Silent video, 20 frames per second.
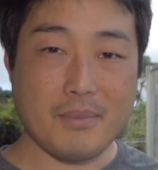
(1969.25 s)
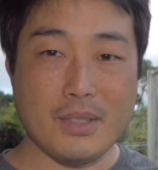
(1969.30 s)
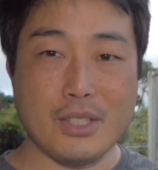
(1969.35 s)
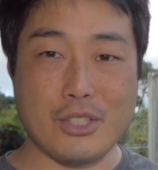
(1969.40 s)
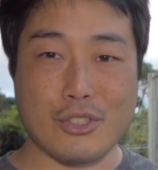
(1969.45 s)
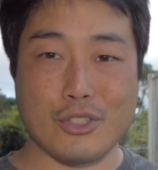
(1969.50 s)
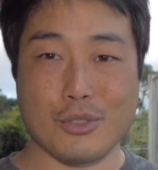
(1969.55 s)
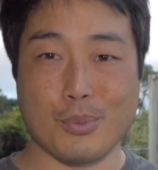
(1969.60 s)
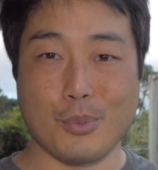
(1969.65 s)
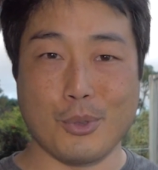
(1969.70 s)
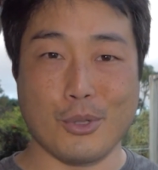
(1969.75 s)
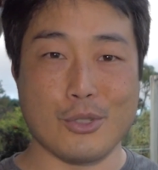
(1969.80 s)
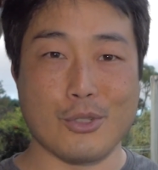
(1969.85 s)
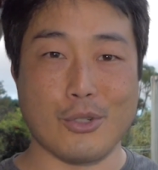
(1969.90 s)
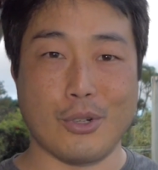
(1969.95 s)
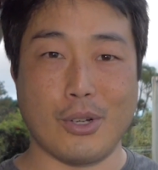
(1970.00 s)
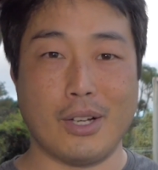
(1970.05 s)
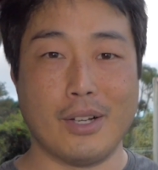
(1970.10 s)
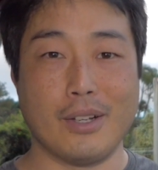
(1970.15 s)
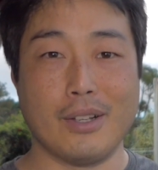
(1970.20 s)
it's just more
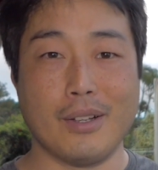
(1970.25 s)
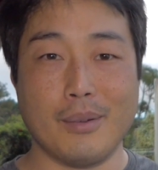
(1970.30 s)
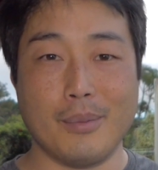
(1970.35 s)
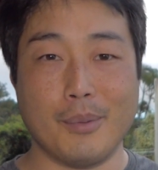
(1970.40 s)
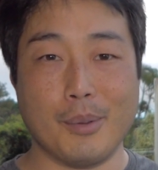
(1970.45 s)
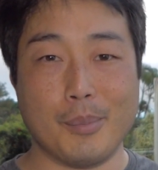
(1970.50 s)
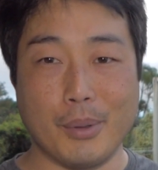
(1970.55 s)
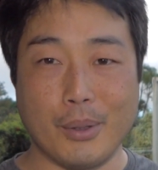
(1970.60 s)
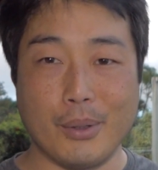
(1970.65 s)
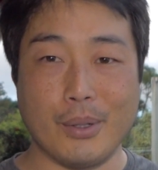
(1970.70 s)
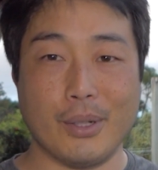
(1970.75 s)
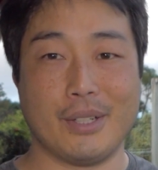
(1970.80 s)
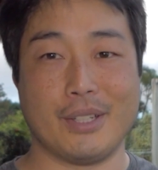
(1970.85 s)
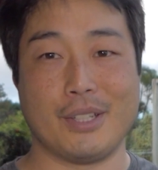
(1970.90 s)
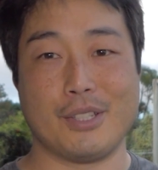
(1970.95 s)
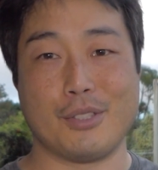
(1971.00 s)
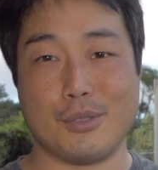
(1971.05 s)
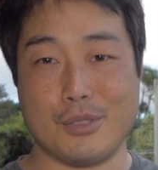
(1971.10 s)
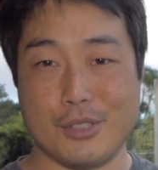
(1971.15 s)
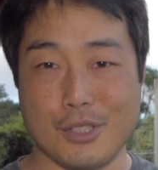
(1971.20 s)
the bow hunt
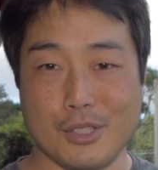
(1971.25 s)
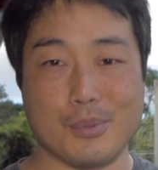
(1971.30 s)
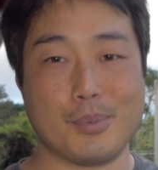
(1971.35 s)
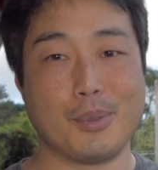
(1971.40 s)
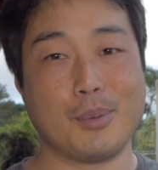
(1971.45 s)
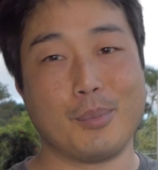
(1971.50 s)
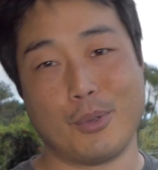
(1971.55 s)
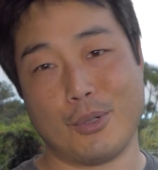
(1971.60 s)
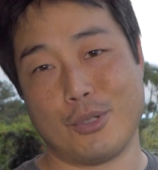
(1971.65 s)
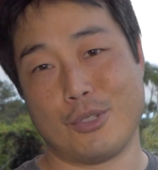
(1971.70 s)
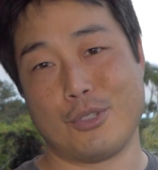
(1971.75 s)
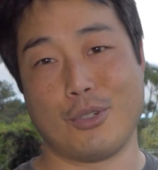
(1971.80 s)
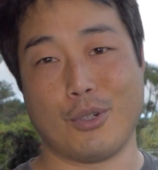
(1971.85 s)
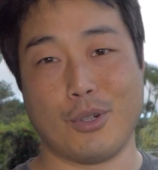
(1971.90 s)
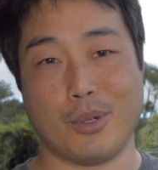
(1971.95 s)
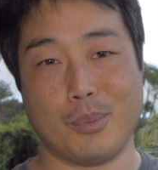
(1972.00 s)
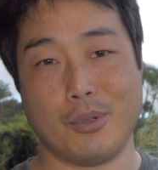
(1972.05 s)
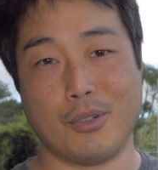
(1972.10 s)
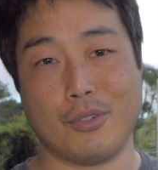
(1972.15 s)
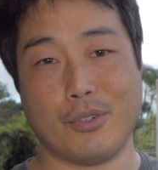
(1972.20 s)
has just been more
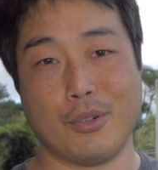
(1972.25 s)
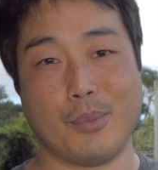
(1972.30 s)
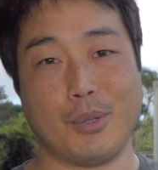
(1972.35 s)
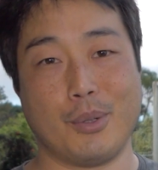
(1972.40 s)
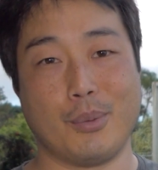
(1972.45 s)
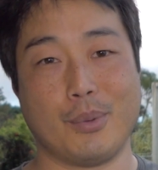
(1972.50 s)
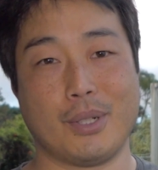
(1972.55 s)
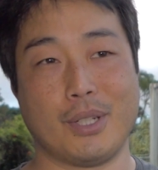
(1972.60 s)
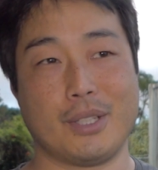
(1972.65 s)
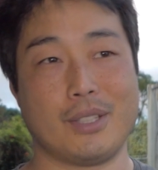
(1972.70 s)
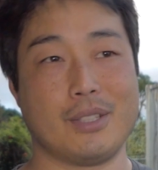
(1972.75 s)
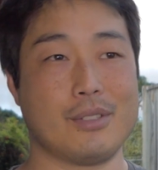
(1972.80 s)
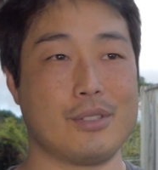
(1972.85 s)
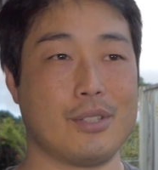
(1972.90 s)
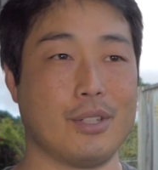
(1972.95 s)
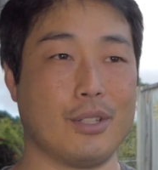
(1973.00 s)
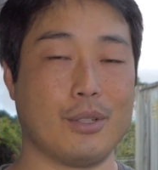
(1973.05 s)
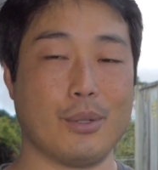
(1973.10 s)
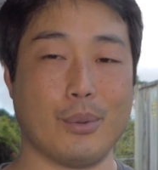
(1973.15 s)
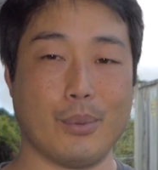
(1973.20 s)
enjoyable for me when I can
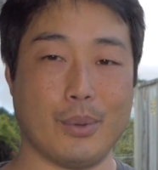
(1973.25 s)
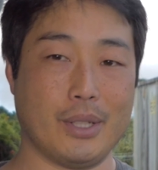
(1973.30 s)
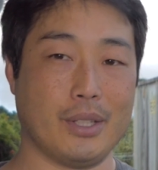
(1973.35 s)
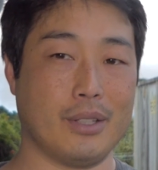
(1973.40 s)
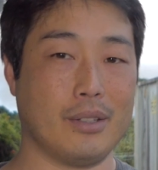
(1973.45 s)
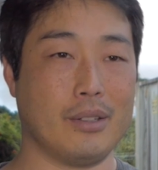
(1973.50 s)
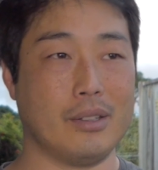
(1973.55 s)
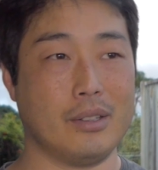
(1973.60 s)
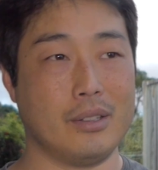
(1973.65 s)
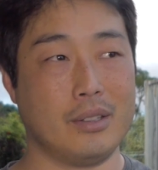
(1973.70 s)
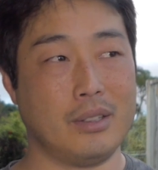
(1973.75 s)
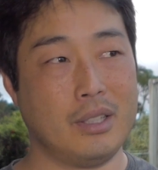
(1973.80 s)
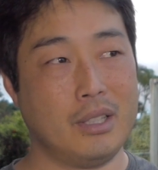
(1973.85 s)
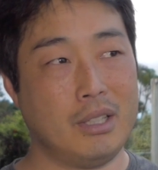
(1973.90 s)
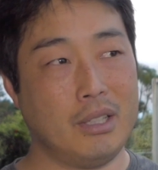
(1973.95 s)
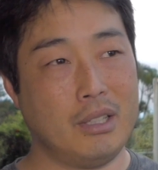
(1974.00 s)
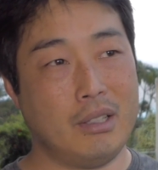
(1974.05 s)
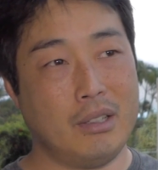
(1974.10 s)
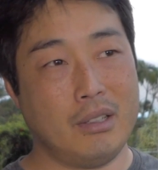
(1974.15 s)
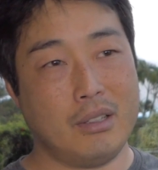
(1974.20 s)
take away the
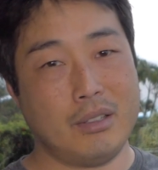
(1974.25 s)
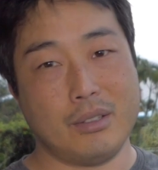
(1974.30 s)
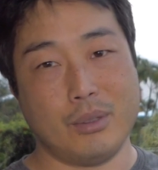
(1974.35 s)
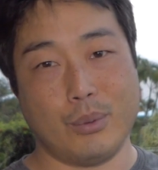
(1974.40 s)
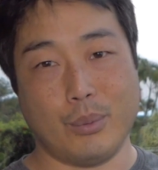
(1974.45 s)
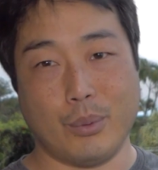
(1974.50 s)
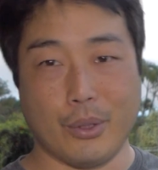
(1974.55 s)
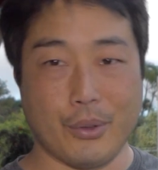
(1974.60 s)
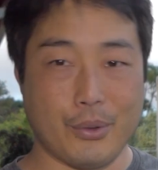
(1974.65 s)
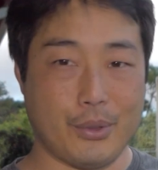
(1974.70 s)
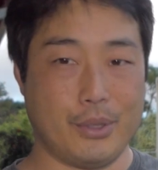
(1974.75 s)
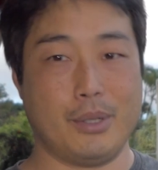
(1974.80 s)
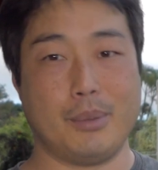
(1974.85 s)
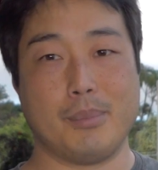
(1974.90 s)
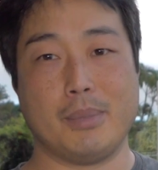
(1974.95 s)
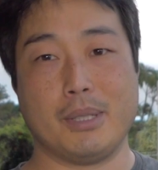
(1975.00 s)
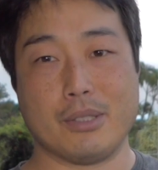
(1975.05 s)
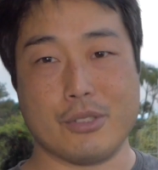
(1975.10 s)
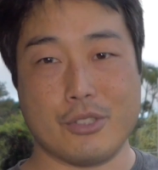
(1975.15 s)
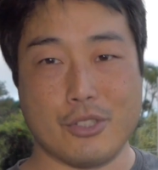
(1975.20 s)
worry
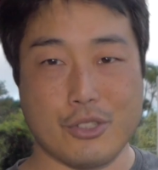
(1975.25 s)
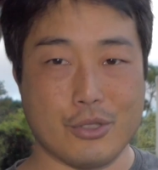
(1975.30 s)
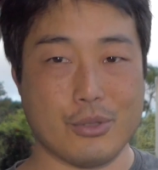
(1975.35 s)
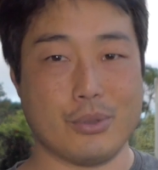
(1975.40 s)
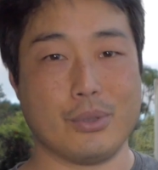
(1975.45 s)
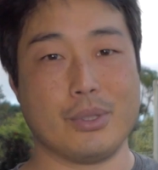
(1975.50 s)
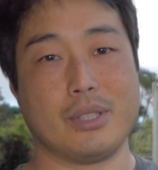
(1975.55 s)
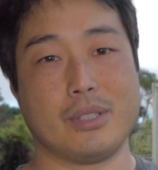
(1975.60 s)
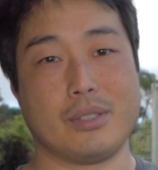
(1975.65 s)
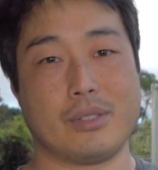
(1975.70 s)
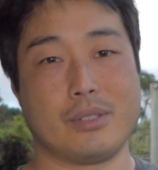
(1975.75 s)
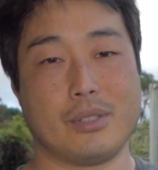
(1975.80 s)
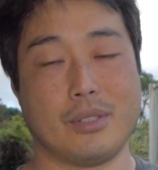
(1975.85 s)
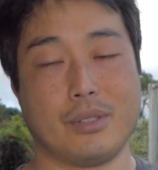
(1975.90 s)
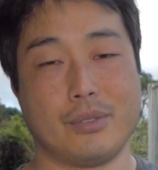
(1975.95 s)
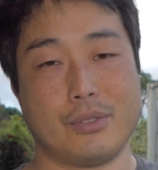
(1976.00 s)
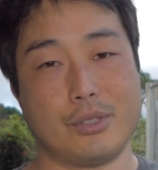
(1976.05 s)
about shooting and stuff.